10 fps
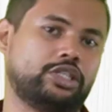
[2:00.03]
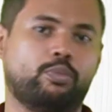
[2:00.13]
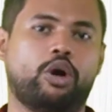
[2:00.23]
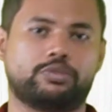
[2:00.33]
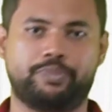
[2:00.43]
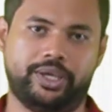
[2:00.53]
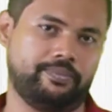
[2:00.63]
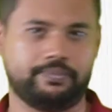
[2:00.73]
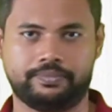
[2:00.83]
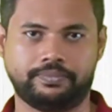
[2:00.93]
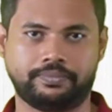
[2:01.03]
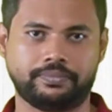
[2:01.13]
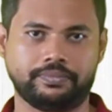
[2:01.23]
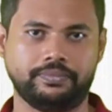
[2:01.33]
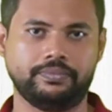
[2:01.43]
MOSPI.
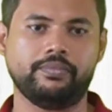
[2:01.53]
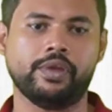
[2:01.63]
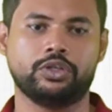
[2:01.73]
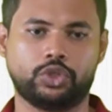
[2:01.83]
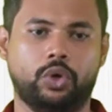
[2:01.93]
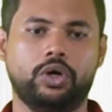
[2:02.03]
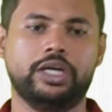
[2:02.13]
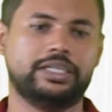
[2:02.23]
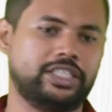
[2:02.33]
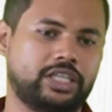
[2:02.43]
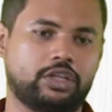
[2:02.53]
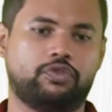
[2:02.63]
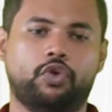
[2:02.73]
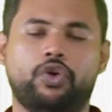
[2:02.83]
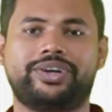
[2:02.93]
So these are the
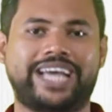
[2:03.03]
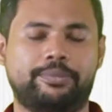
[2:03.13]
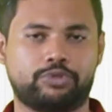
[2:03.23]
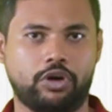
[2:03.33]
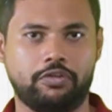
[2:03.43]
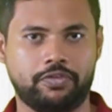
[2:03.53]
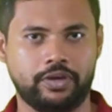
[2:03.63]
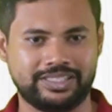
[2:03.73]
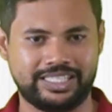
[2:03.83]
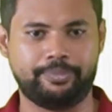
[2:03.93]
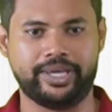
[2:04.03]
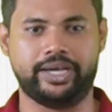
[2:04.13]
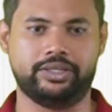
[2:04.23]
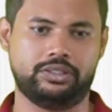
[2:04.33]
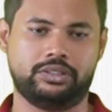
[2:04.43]
four types of
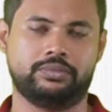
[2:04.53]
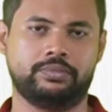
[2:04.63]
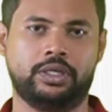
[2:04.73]
CPIs.